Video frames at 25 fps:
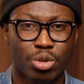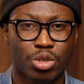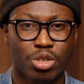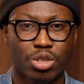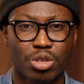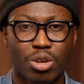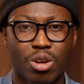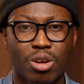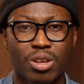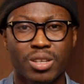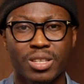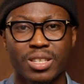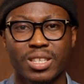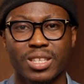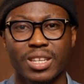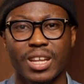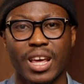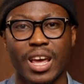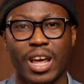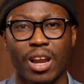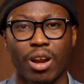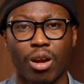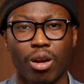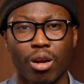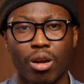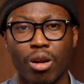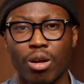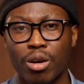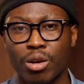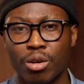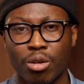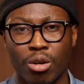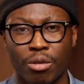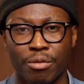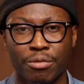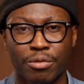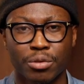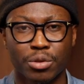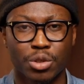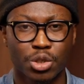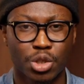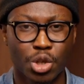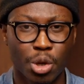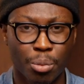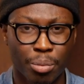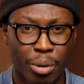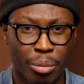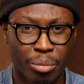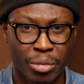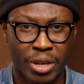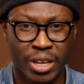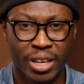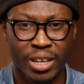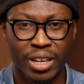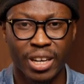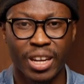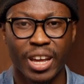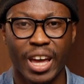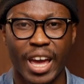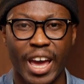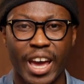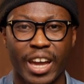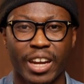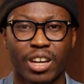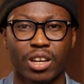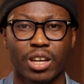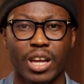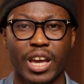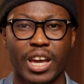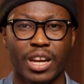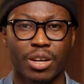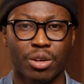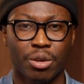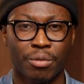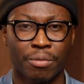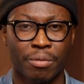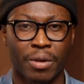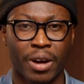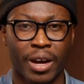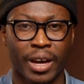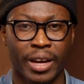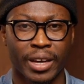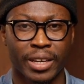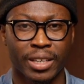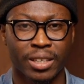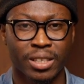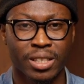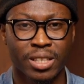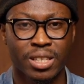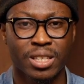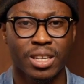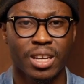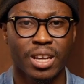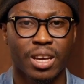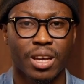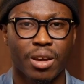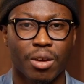source a lot of dopamine and endorphins